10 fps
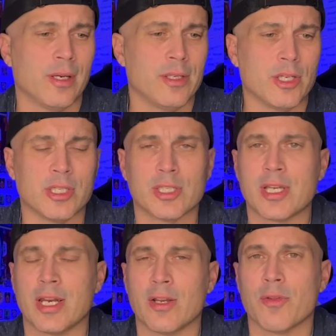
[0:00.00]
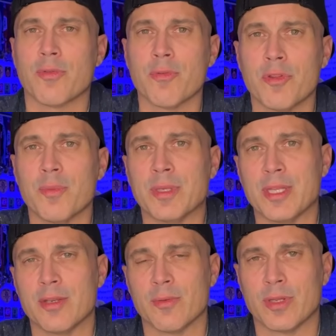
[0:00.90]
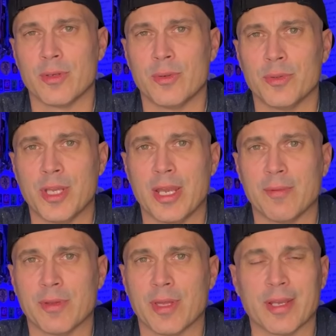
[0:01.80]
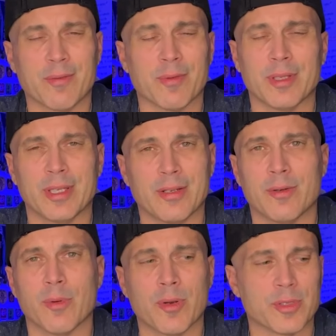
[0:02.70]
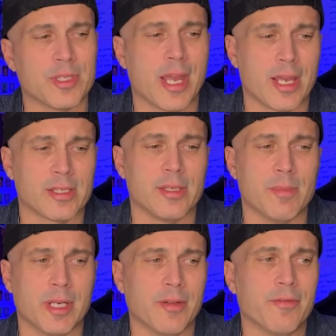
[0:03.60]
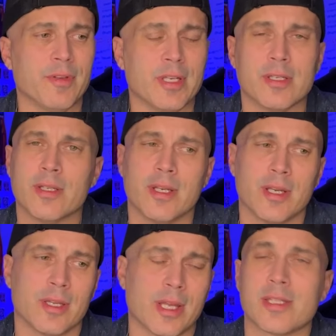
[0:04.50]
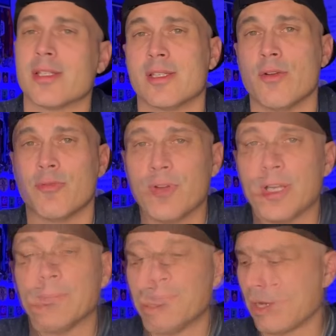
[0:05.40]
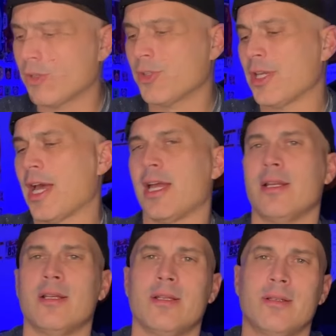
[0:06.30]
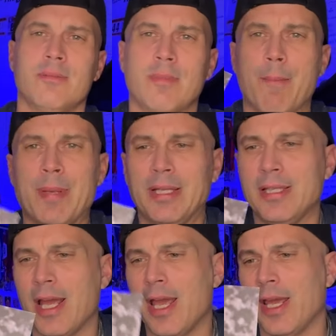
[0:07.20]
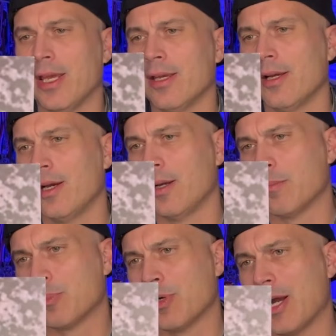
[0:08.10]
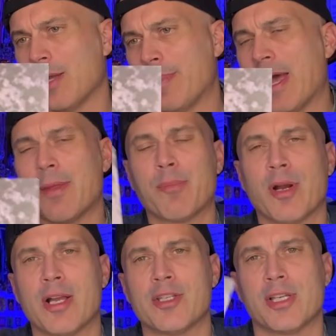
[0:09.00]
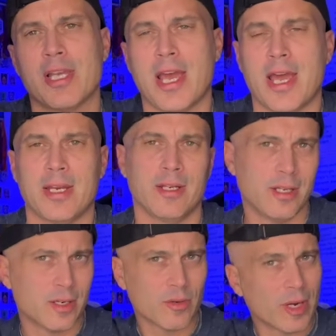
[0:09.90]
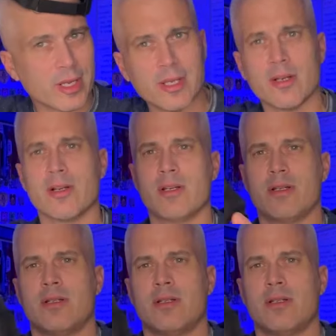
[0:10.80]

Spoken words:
You could just kind of go through them, but then you run the whole day with like really gross, nasty, muddy feet, and that's just no fun. Also got my Billy Yang Path Projects hat right here.